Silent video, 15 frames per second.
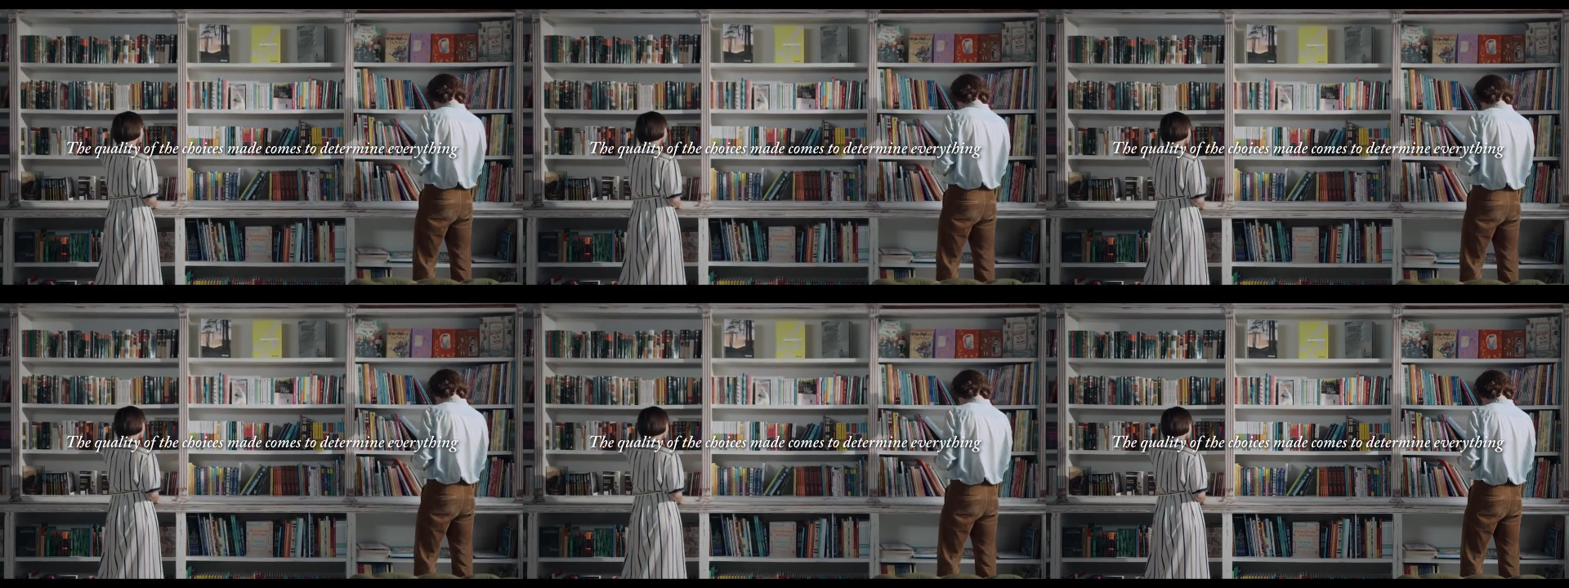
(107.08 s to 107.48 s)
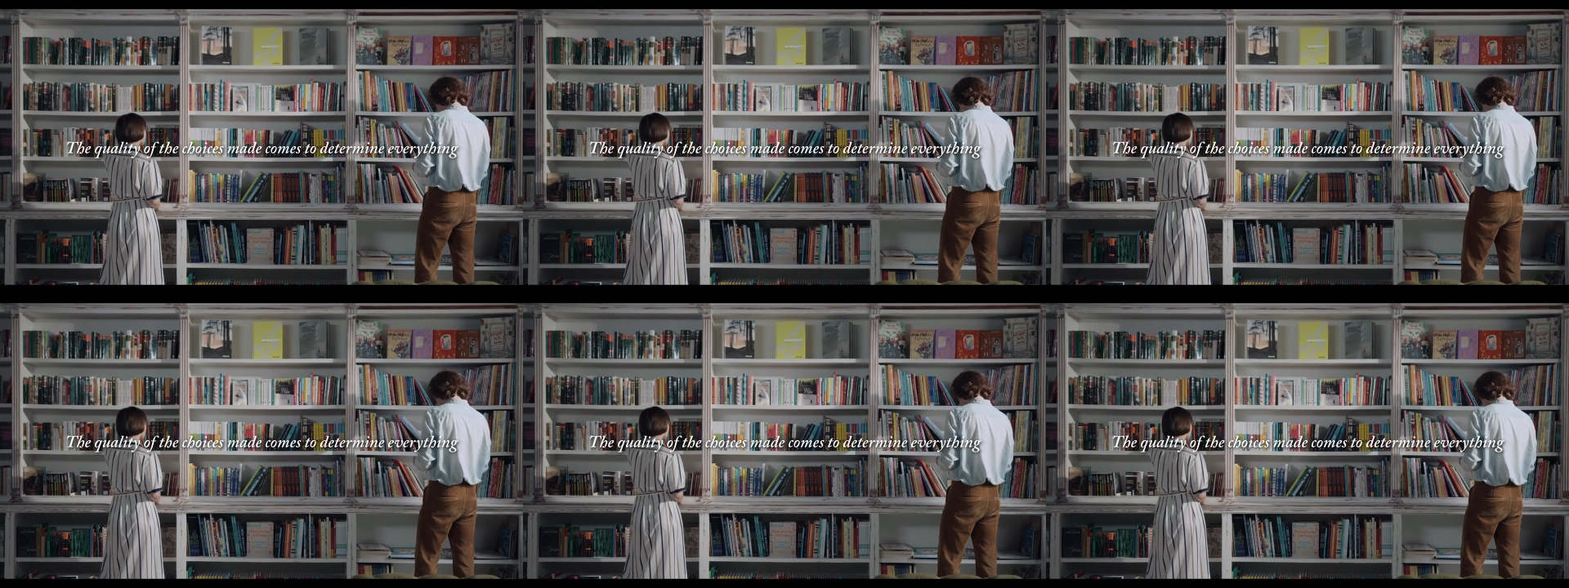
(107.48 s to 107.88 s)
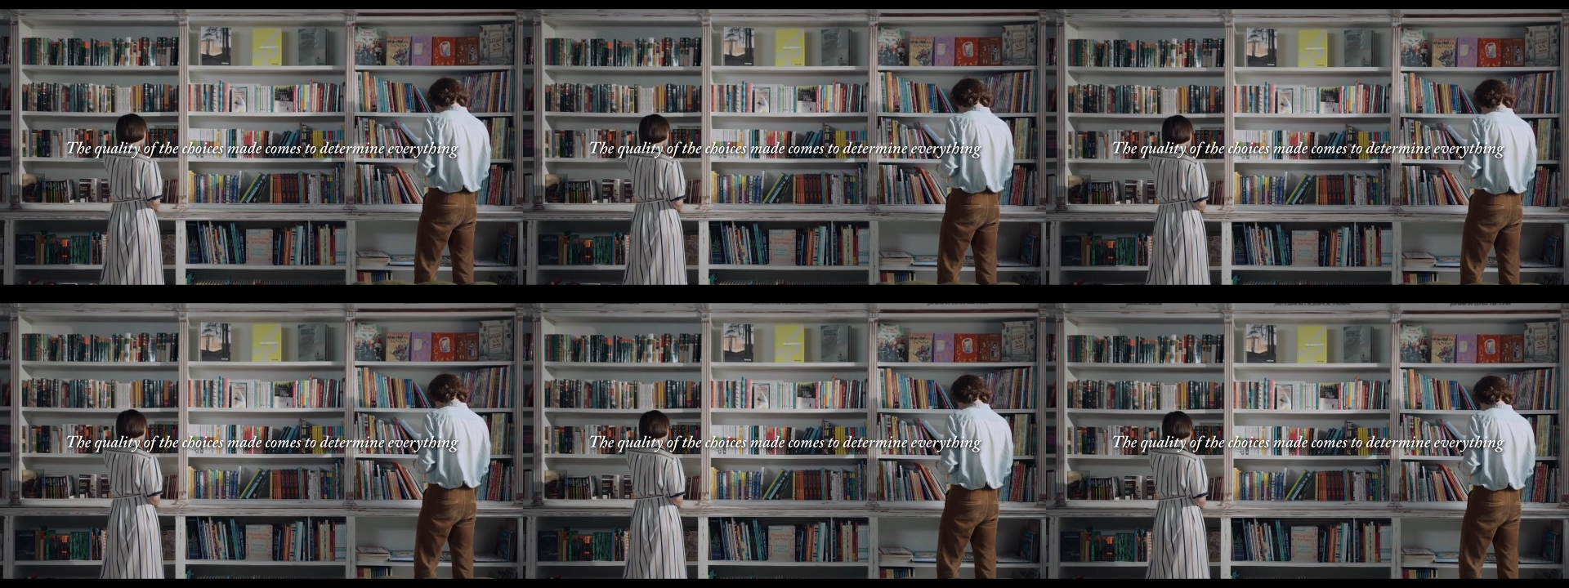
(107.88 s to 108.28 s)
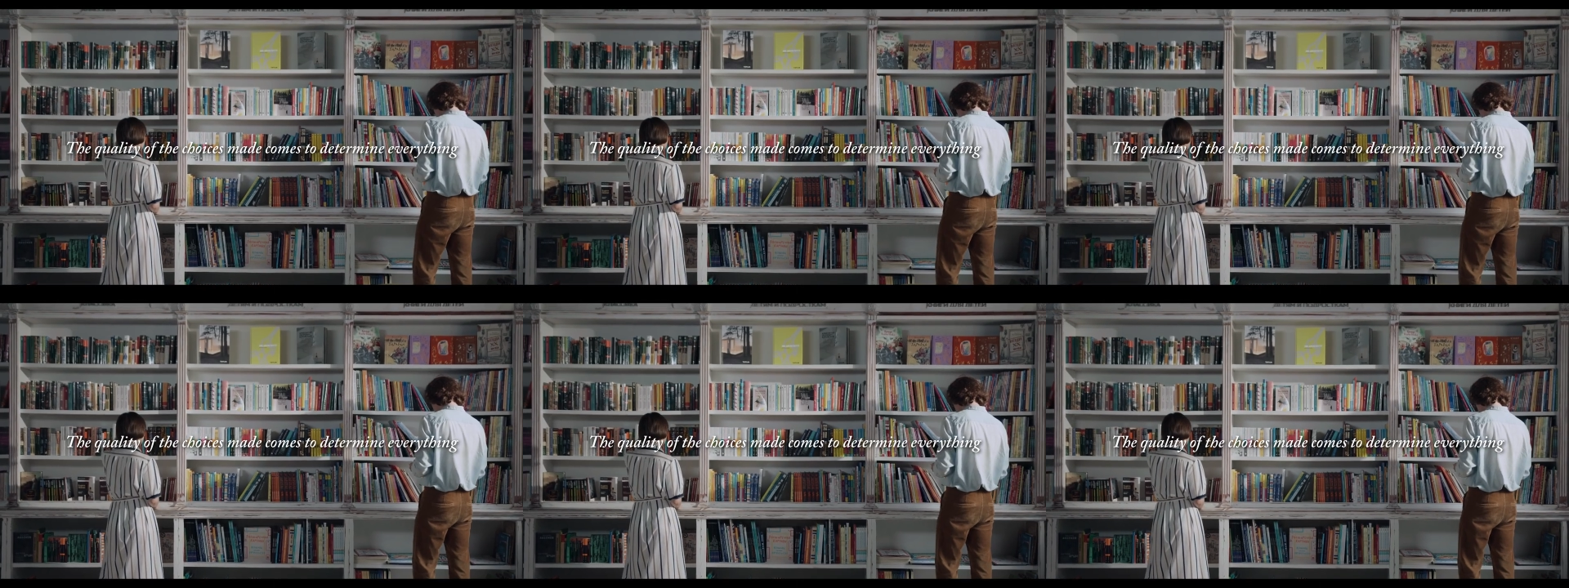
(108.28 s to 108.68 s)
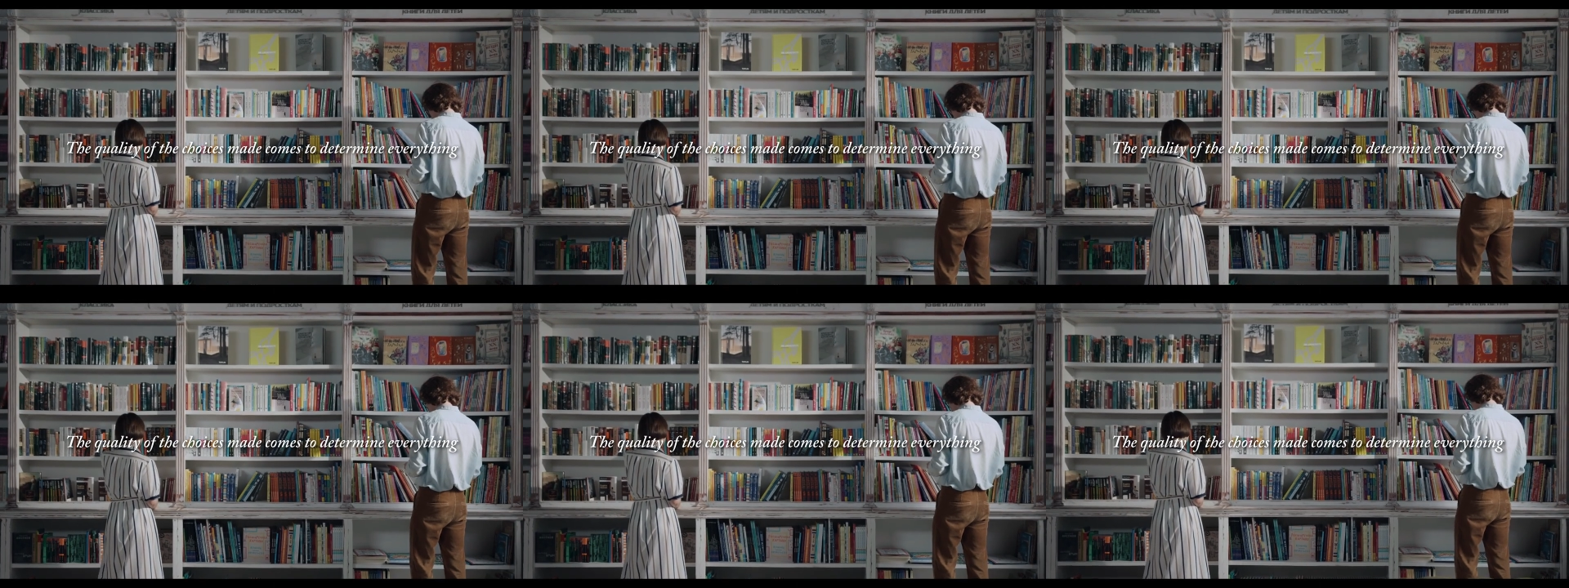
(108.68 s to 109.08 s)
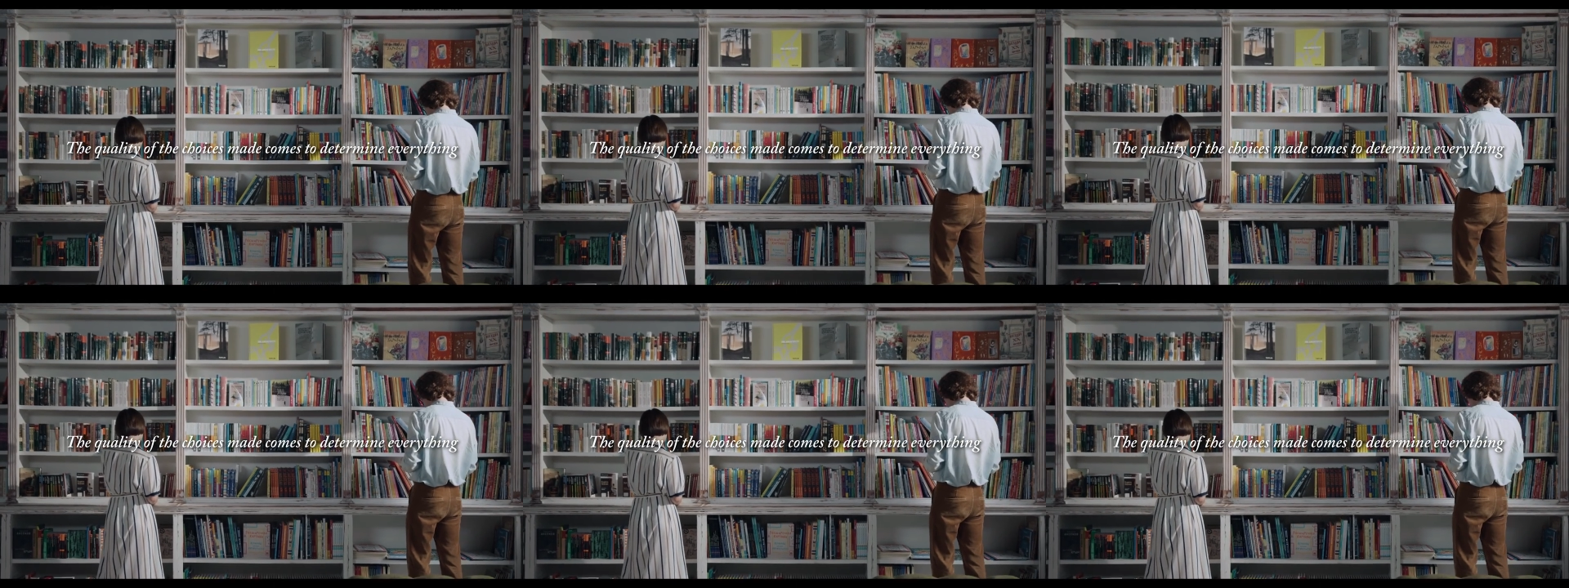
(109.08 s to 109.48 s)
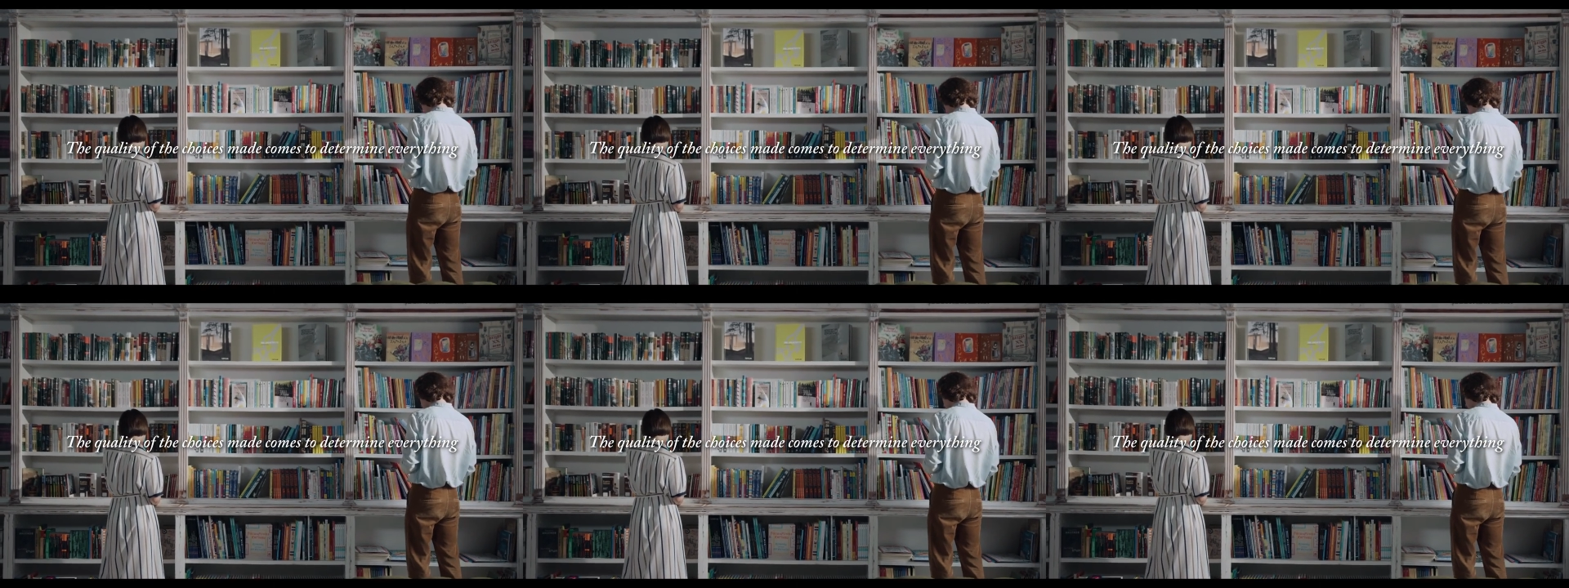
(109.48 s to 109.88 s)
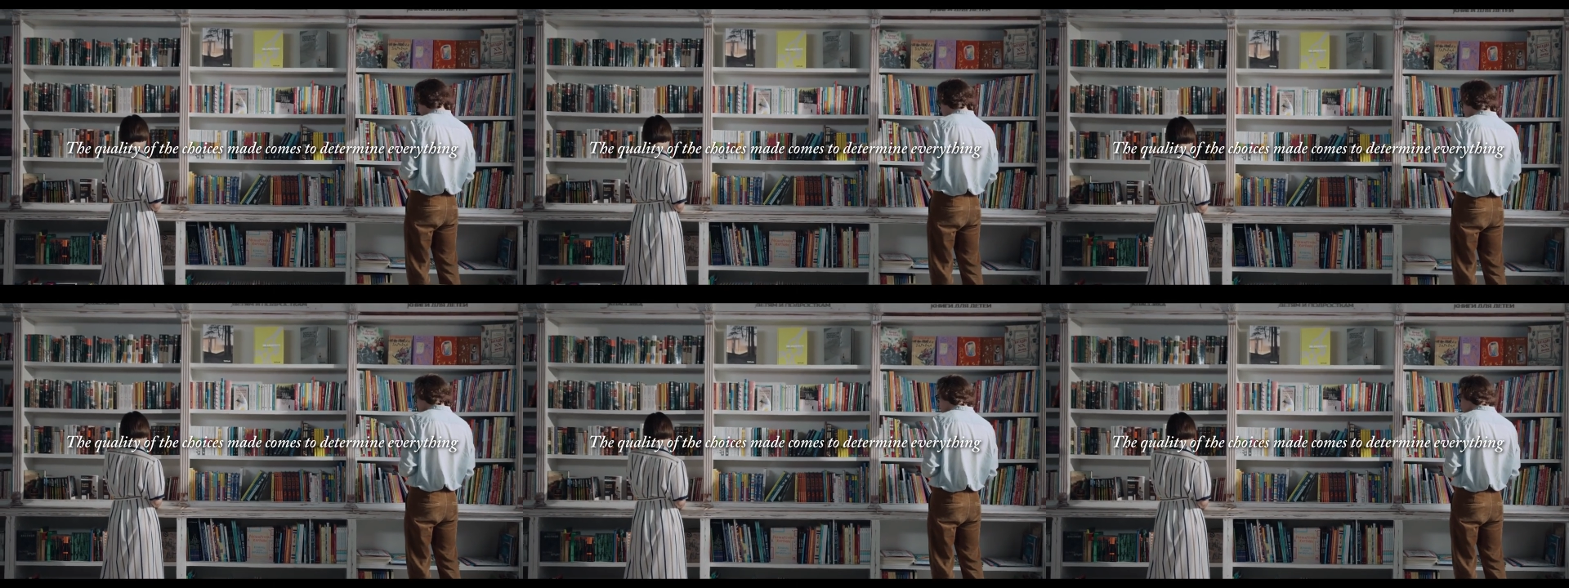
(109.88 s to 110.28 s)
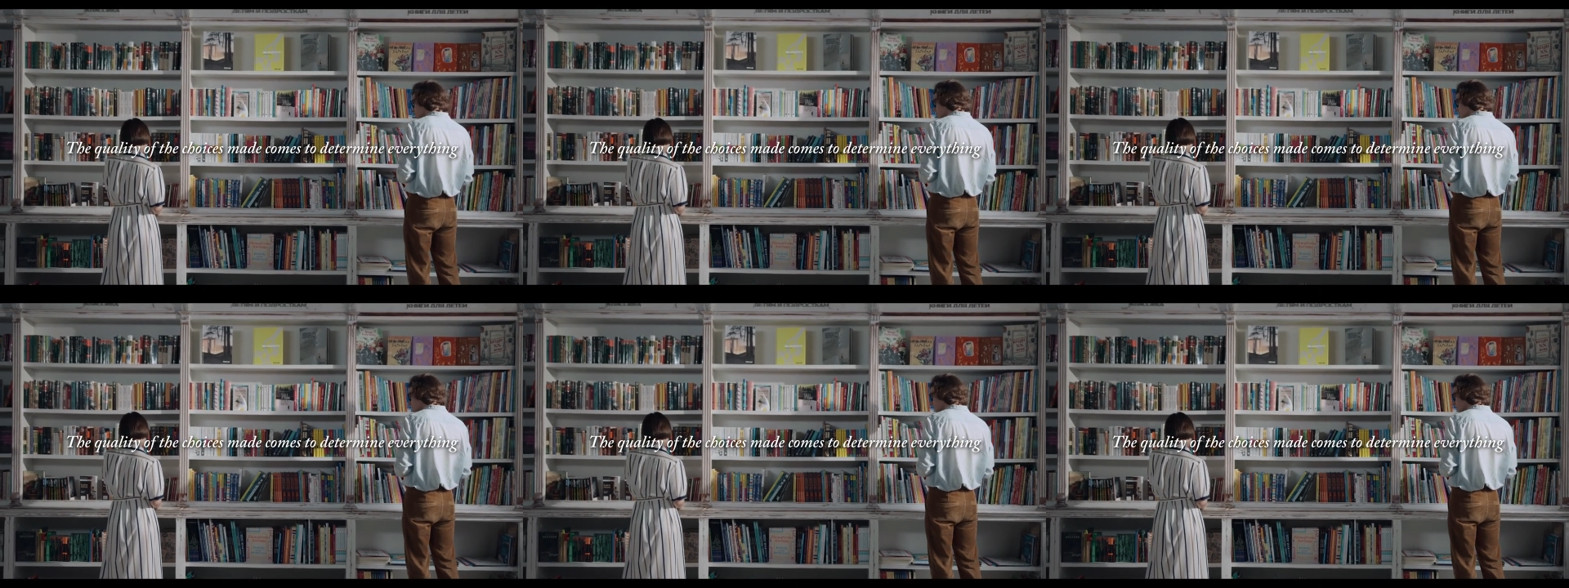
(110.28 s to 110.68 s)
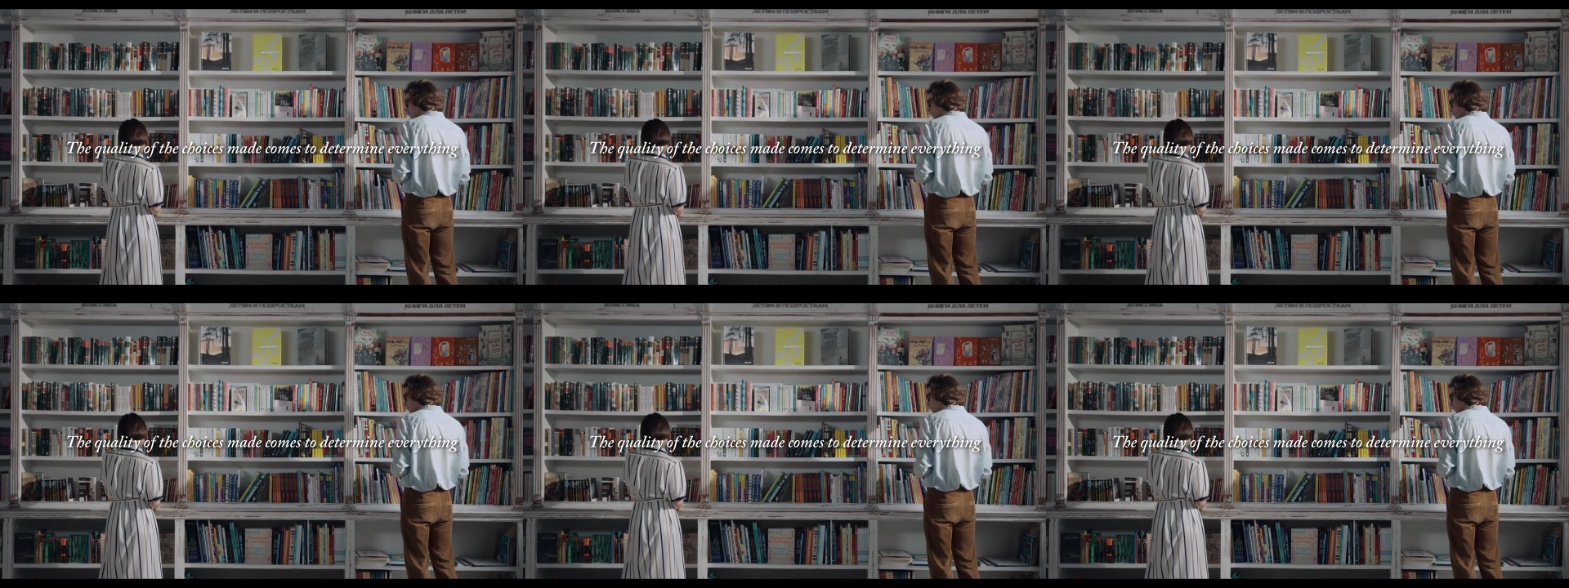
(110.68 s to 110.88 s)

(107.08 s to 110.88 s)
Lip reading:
[unreadable: no face in view]